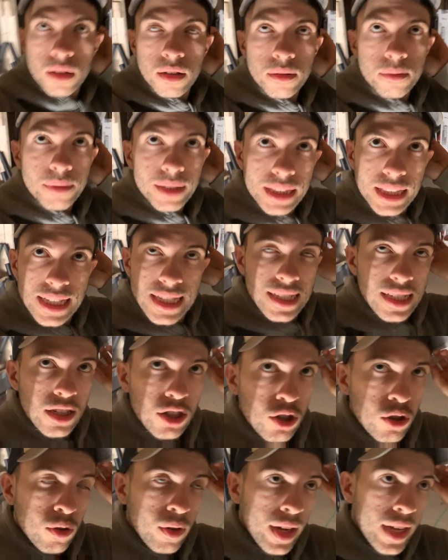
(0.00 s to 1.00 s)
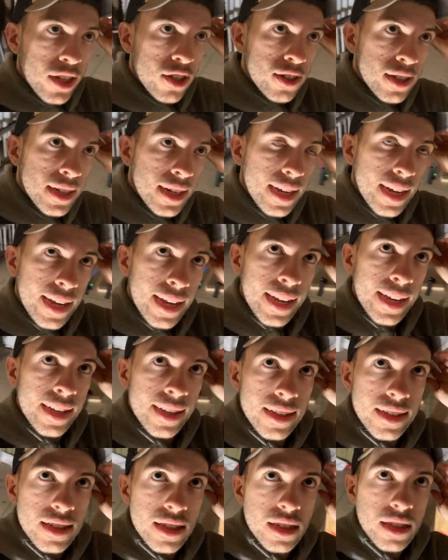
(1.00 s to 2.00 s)
But the situation
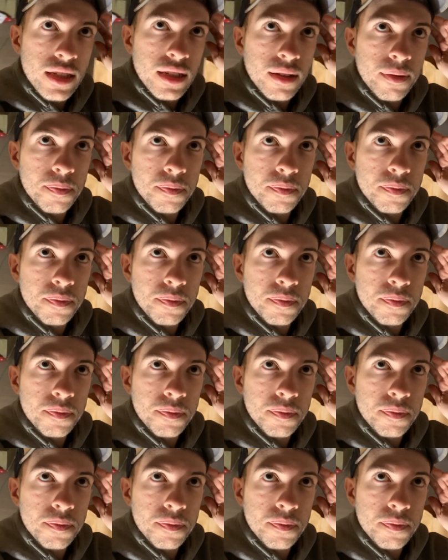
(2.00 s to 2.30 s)
is